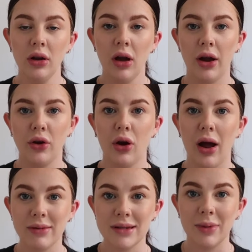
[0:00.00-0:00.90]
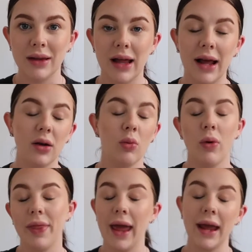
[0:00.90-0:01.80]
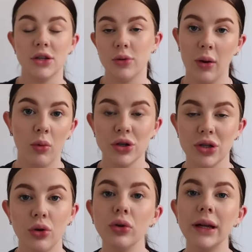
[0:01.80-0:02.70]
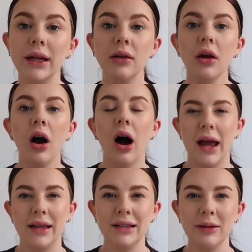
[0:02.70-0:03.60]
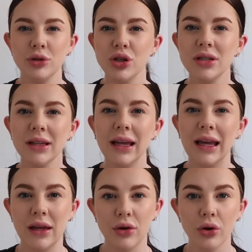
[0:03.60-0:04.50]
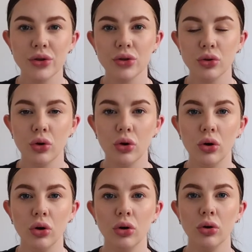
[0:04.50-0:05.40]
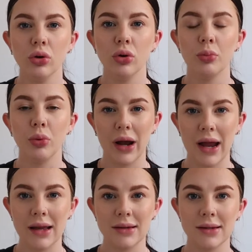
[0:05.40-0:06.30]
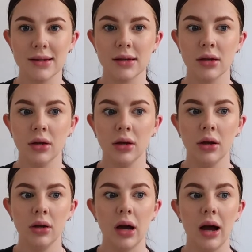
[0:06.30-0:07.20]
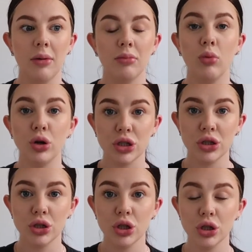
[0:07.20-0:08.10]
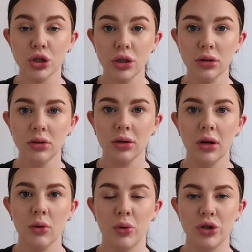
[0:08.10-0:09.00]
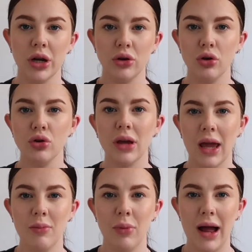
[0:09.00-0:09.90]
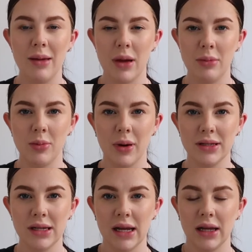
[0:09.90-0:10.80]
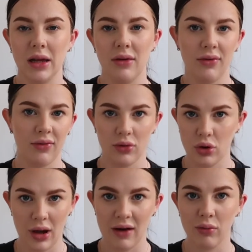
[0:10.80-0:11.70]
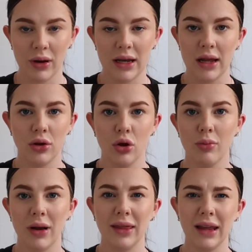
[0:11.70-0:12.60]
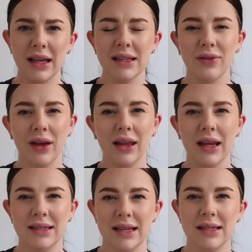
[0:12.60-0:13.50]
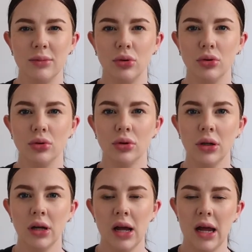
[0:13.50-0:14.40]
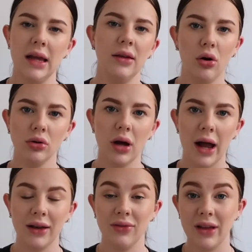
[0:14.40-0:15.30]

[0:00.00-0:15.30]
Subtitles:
I know I was a bit like, what the heck do I wash it all in? I ended up choosing the Eco Store brand washing detergent, which I know you can buy at Baby Bunting if you have one near you, but I think it's fairly accessible either online if